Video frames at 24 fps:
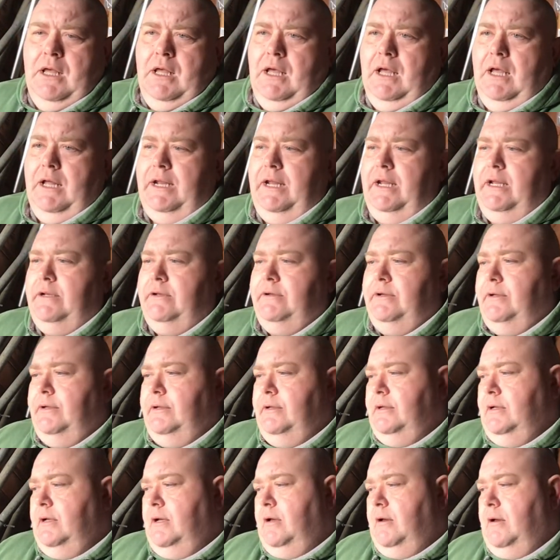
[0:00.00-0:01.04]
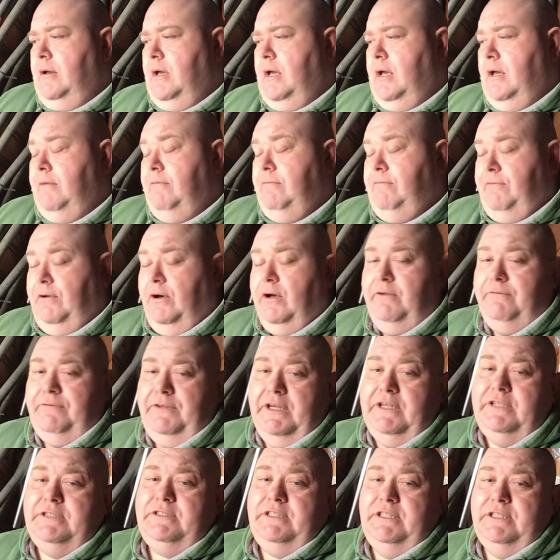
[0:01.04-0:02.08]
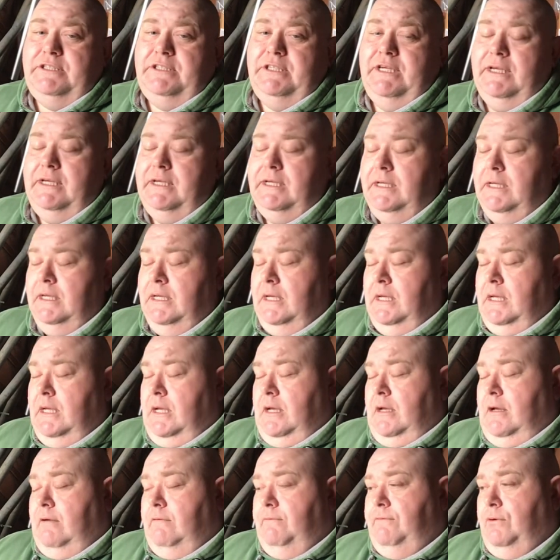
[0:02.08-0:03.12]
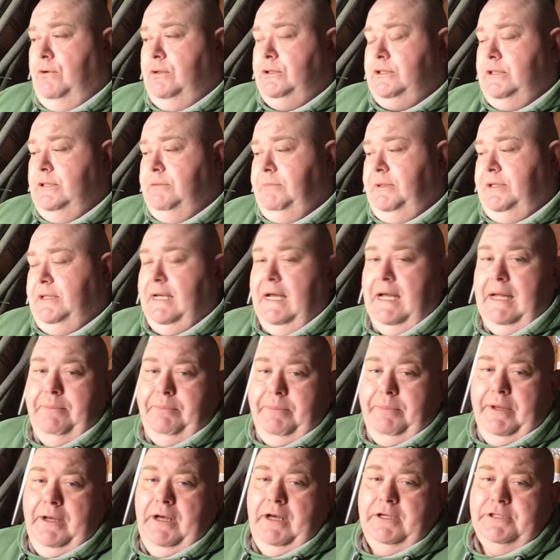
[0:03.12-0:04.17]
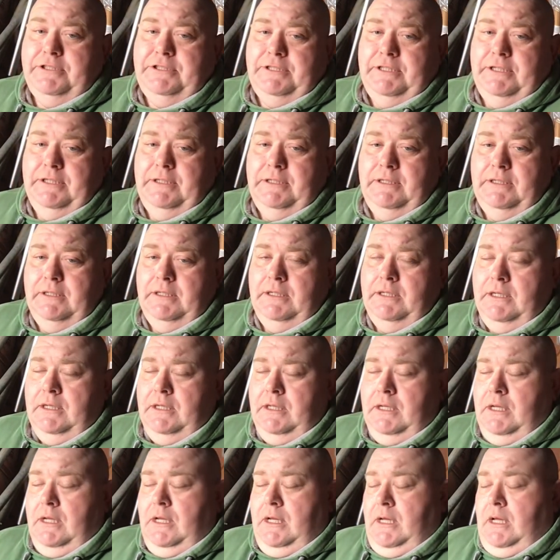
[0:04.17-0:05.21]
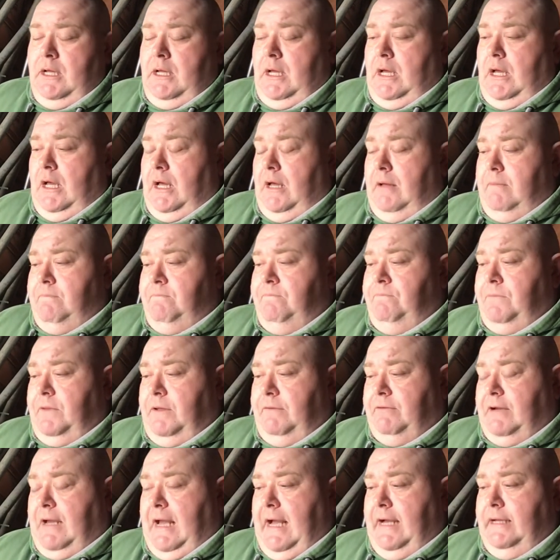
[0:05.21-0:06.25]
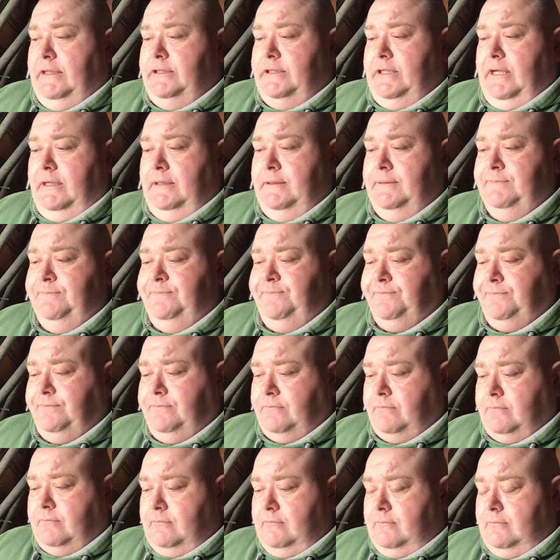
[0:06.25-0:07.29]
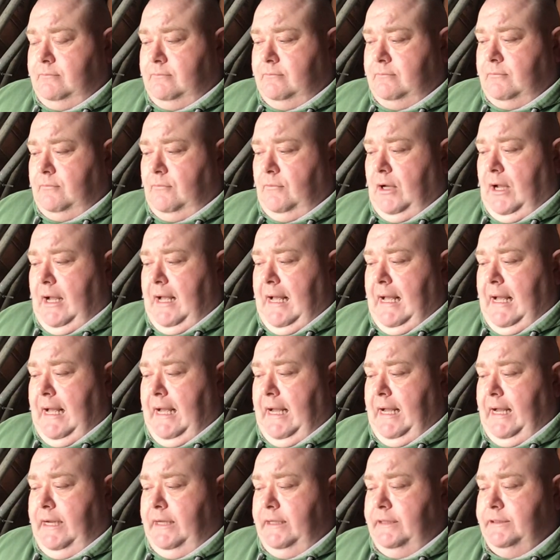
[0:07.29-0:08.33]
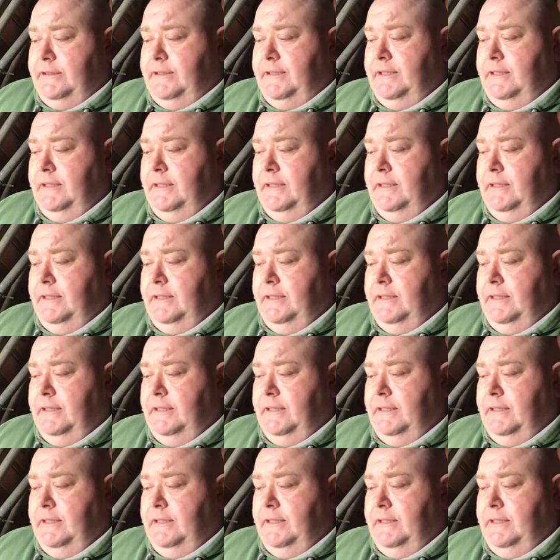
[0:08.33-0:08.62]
And then 5 years this year, unfortunately my dad passed of cancer. And